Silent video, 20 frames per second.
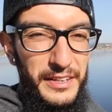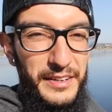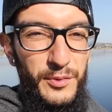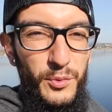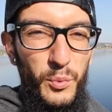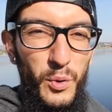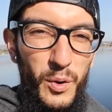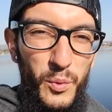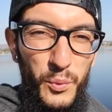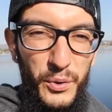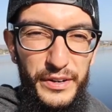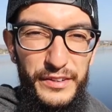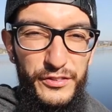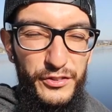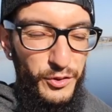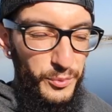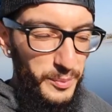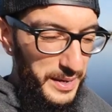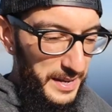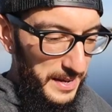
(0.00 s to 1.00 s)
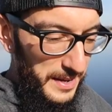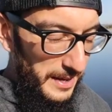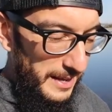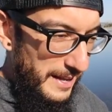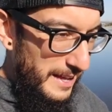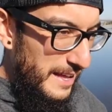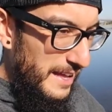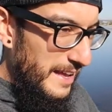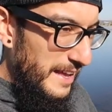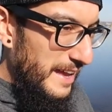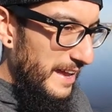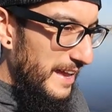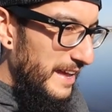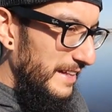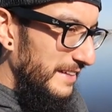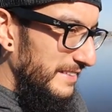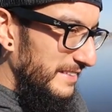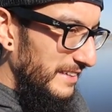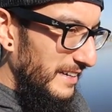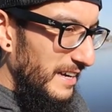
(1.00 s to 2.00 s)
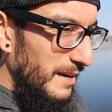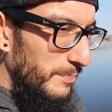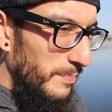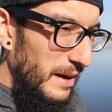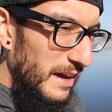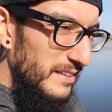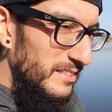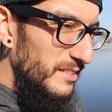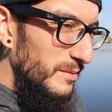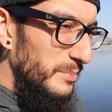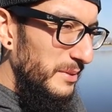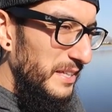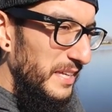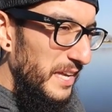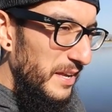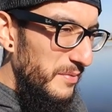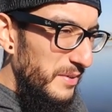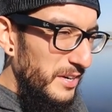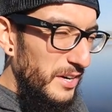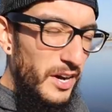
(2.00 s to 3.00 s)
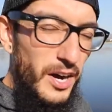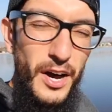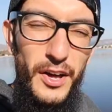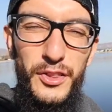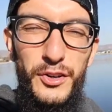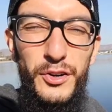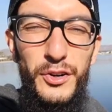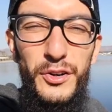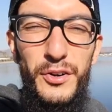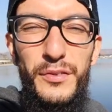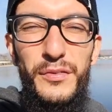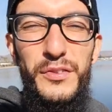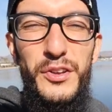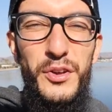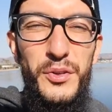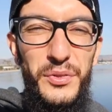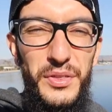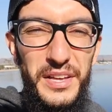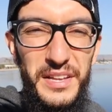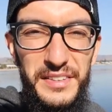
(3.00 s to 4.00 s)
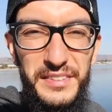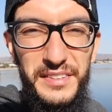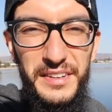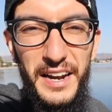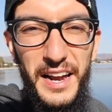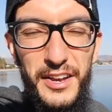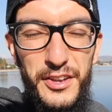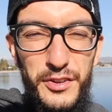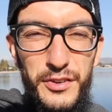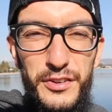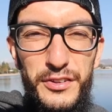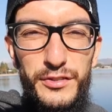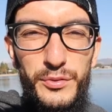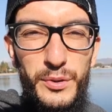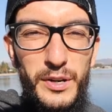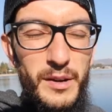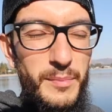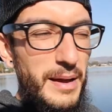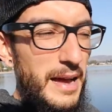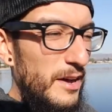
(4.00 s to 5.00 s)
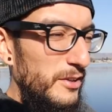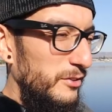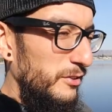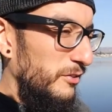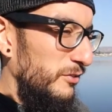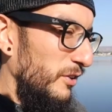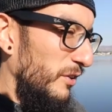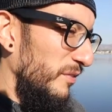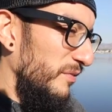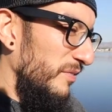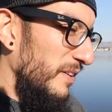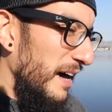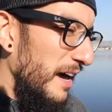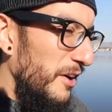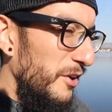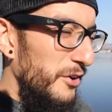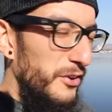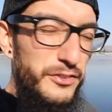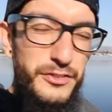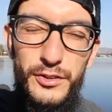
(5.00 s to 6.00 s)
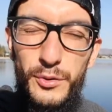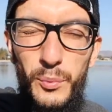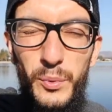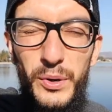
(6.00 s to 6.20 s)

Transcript: and what works for me and uh, possibly even other few things that I use when I'm out to start fires or